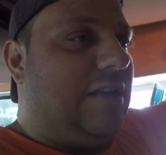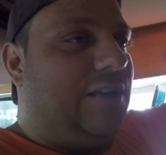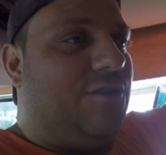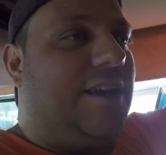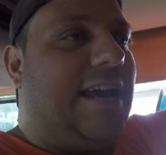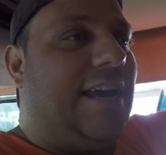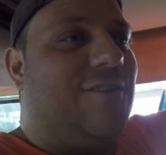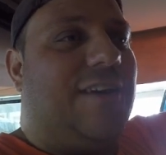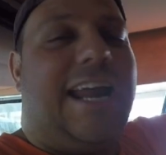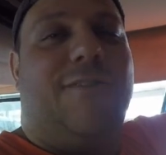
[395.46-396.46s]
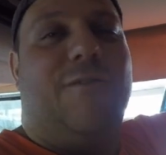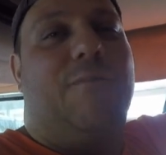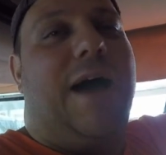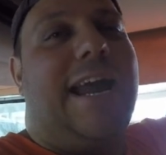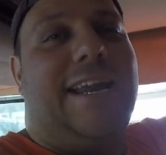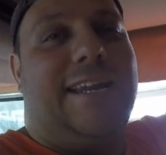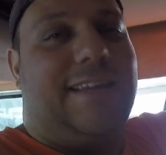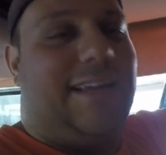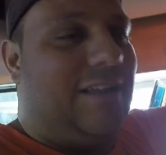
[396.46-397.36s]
you can't you can't even buy anything